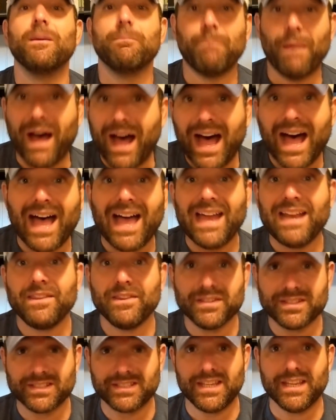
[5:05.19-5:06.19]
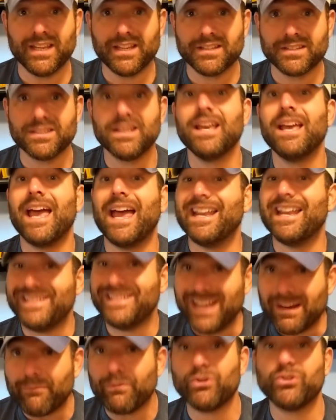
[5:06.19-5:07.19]
behind the sticks, and
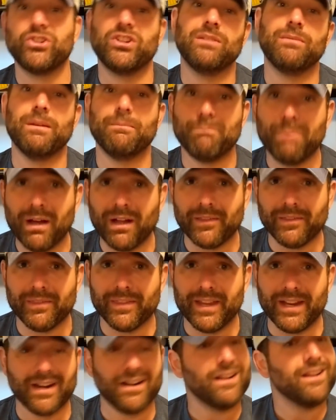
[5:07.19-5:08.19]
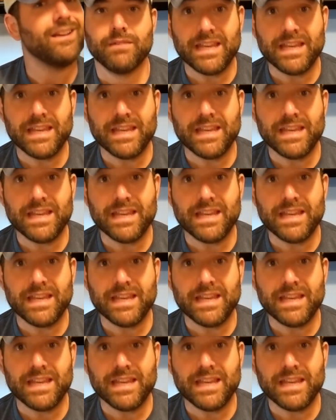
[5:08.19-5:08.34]
Denver should have been punting there.